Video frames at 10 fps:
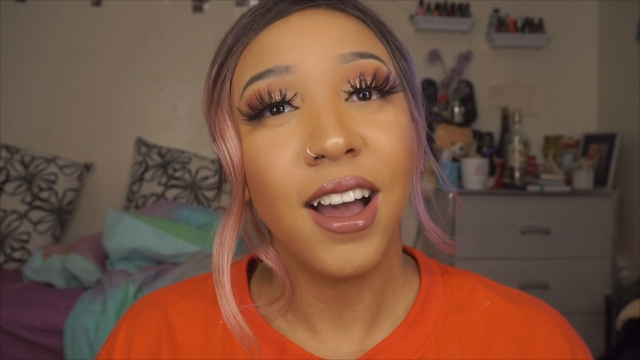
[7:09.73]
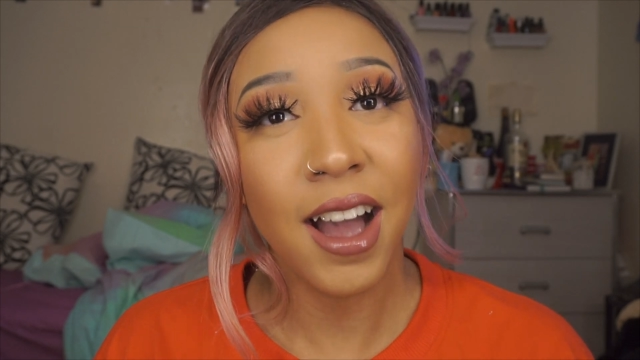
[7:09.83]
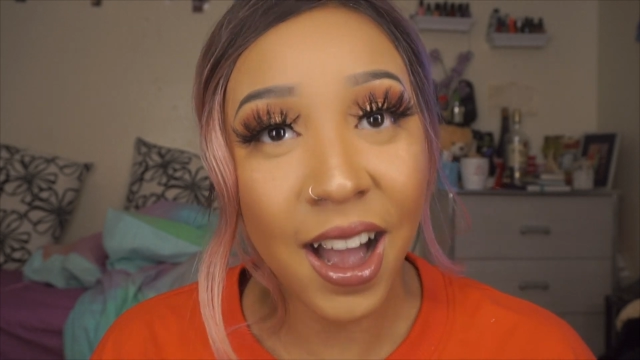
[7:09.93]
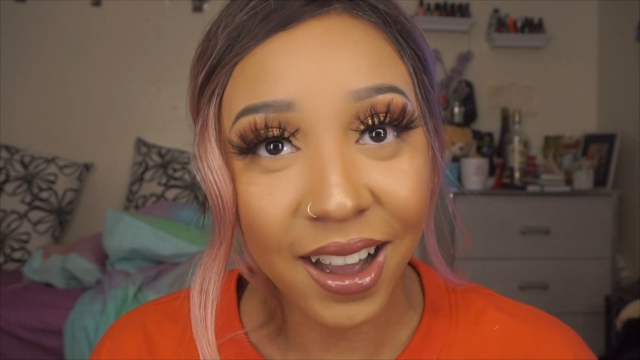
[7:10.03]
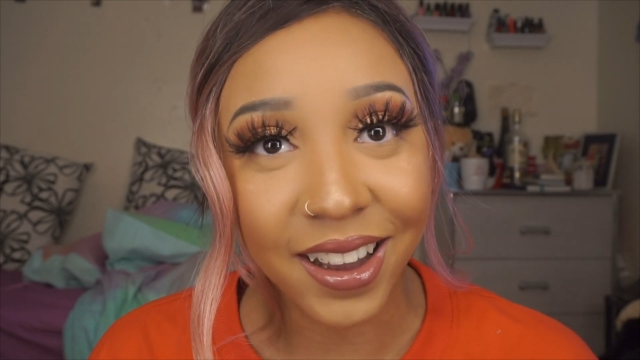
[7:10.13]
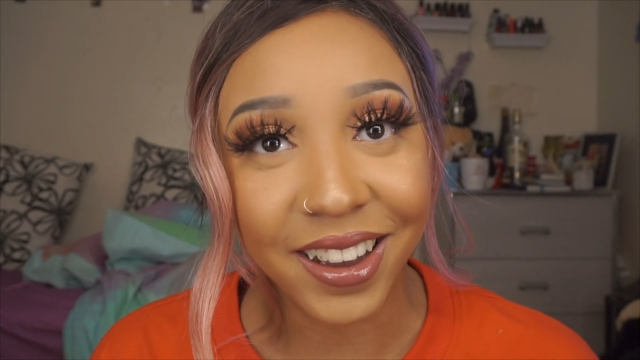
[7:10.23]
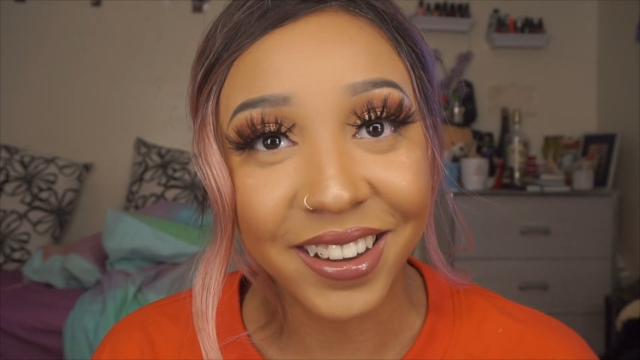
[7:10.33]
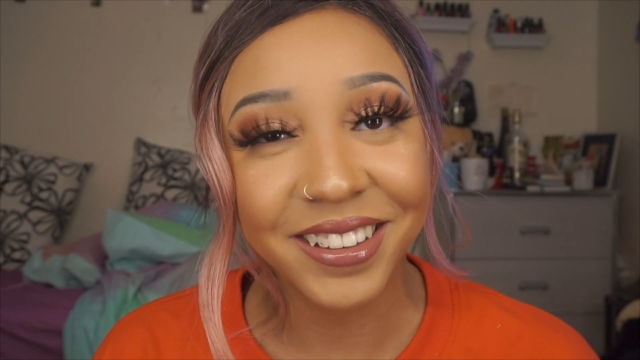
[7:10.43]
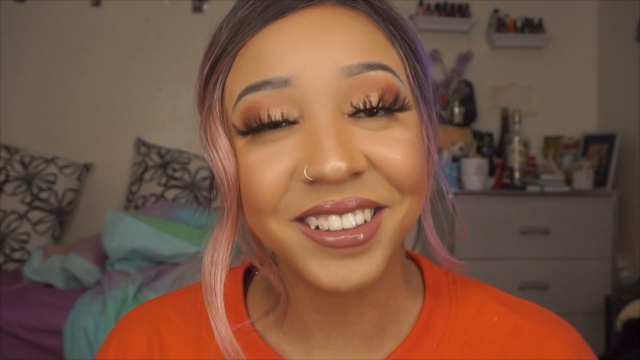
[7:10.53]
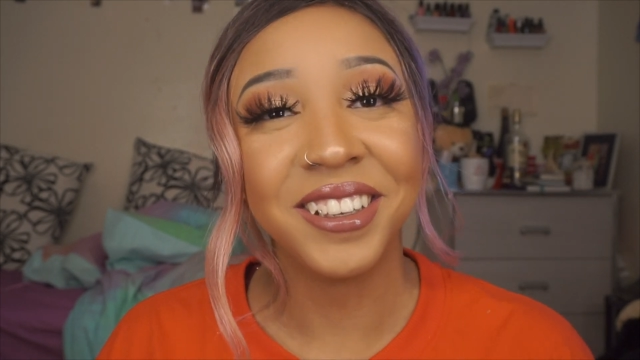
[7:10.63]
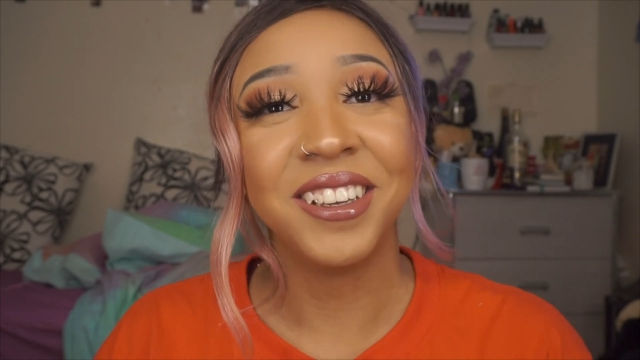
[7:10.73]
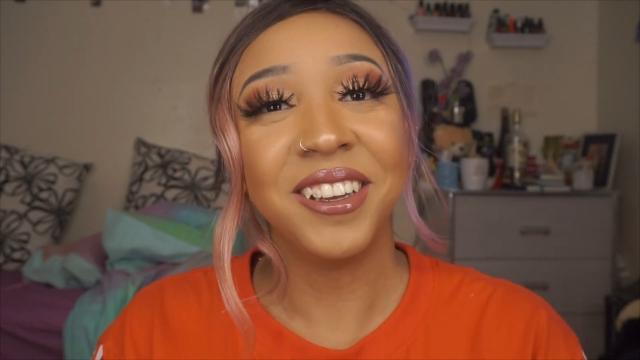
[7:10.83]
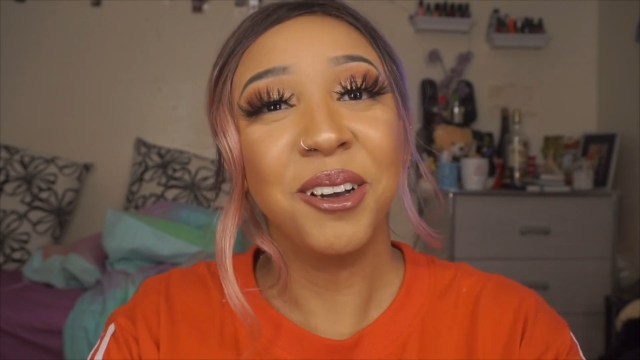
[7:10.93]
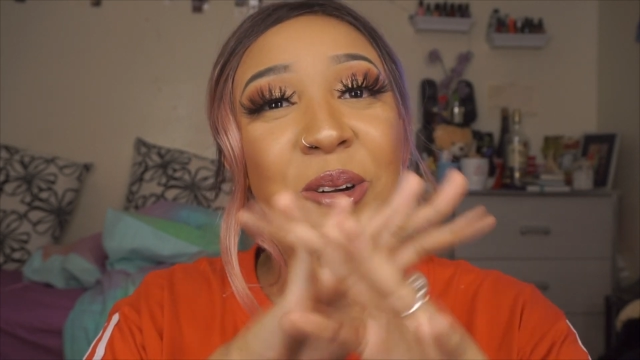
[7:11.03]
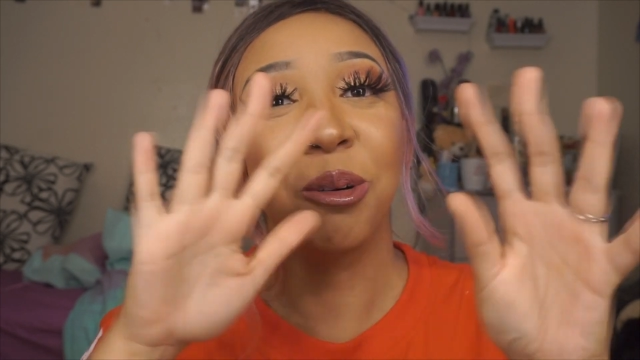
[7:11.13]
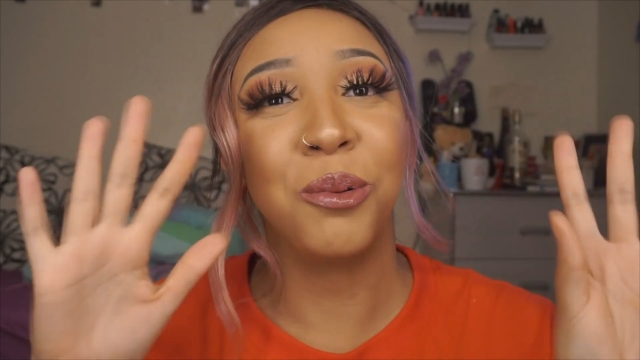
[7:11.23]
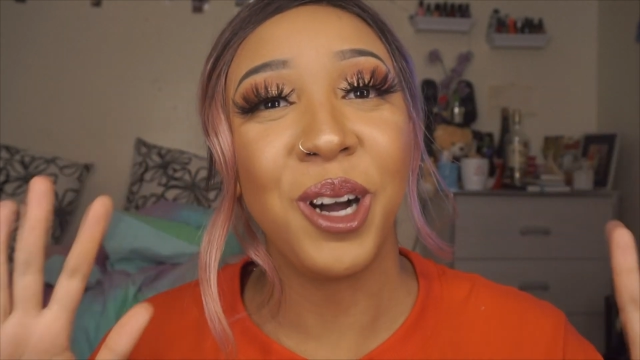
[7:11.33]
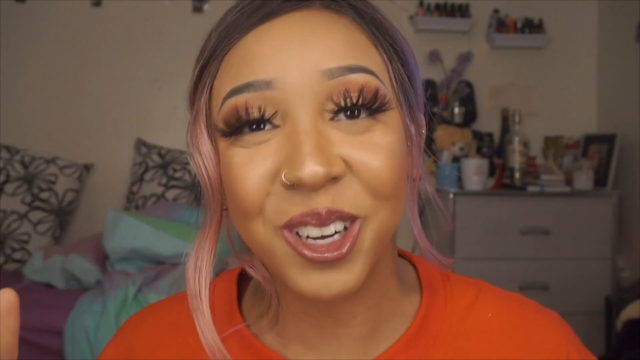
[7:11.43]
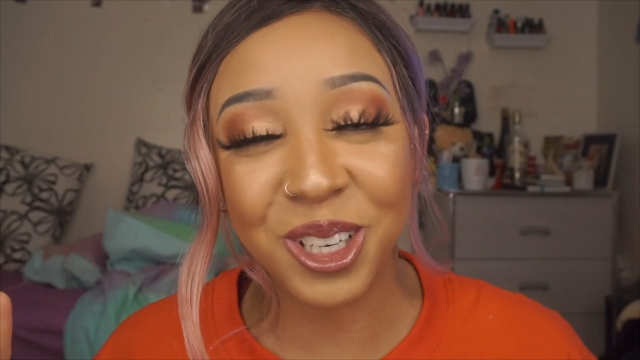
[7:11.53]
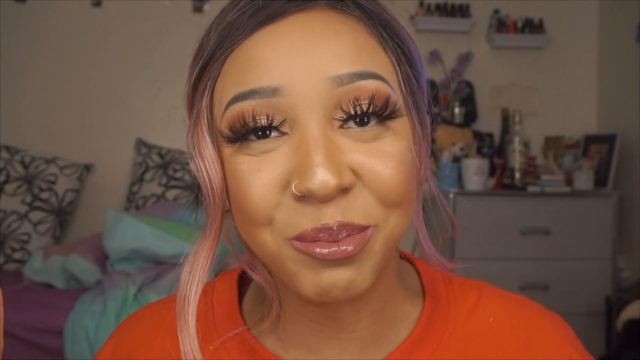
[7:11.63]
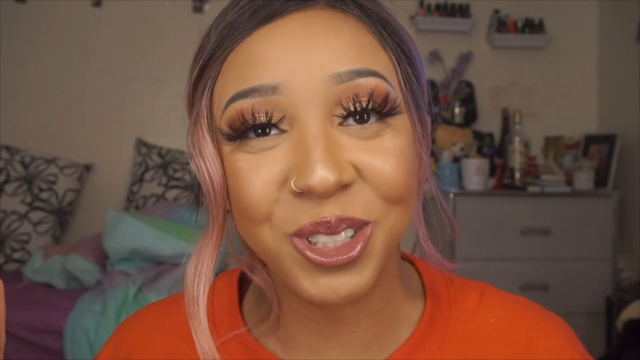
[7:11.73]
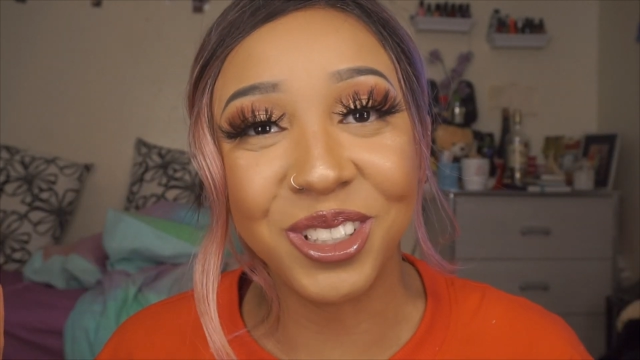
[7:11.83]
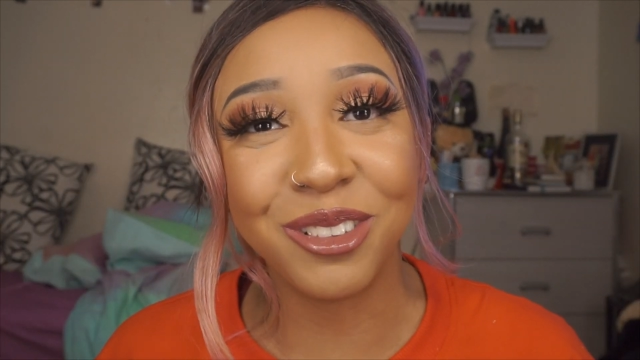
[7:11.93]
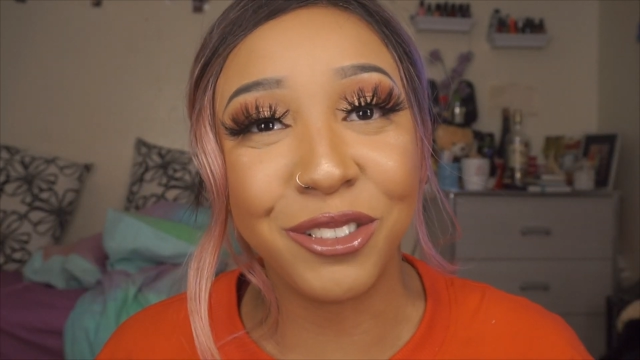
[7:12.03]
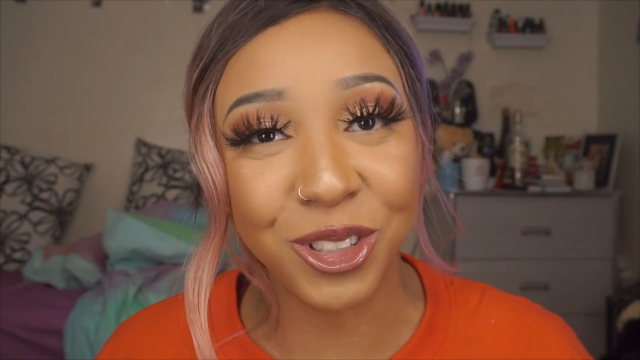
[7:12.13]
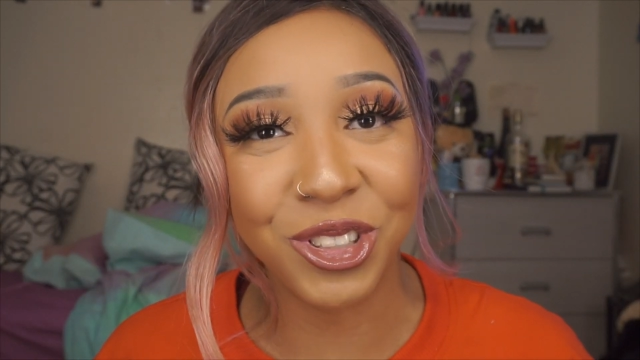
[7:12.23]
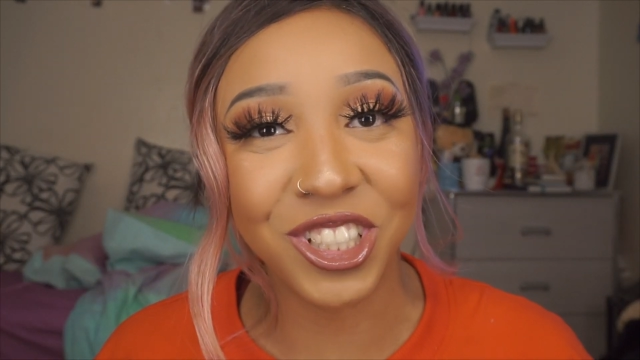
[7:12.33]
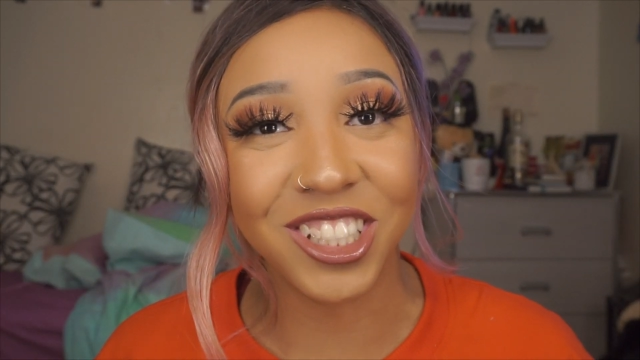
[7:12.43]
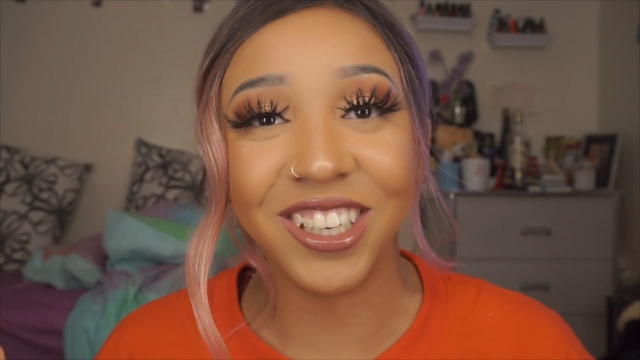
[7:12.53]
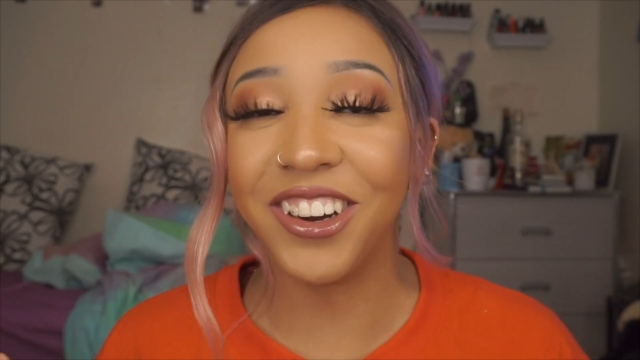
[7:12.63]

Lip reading: Hi, welcome to the future.